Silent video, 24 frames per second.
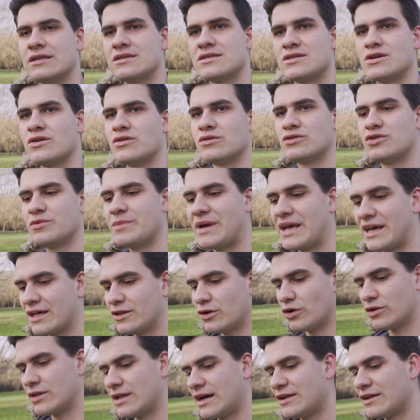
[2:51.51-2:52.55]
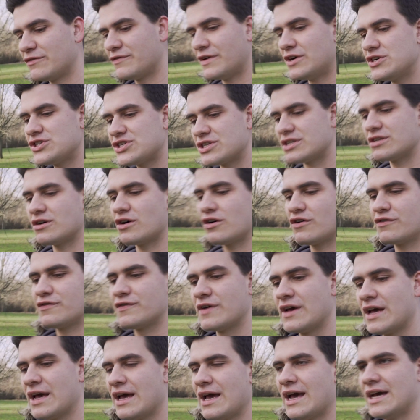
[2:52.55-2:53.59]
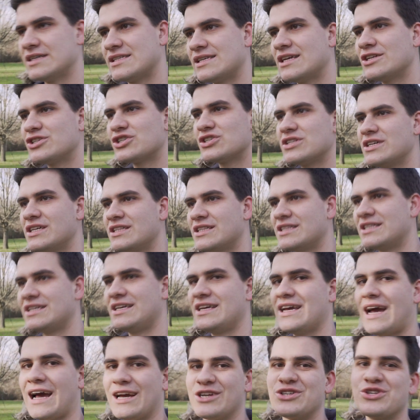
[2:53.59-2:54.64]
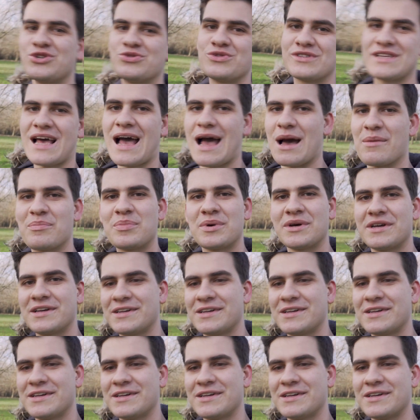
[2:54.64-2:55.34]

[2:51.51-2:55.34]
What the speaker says: So to make an online version of essentially the iTunes app.